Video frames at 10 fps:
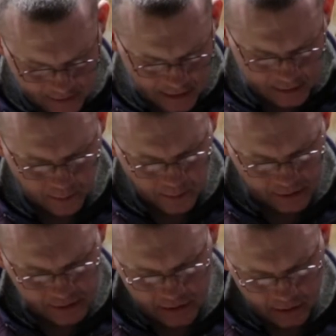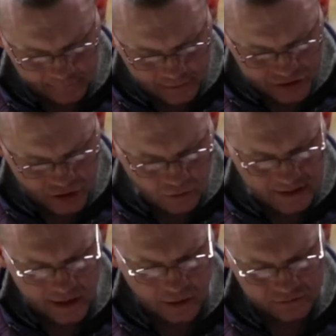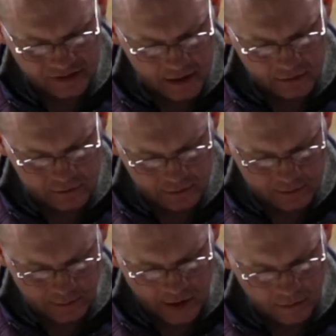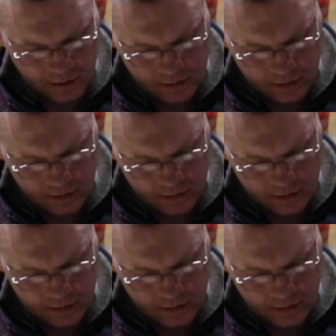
and the body of the choke that goes into the barrel.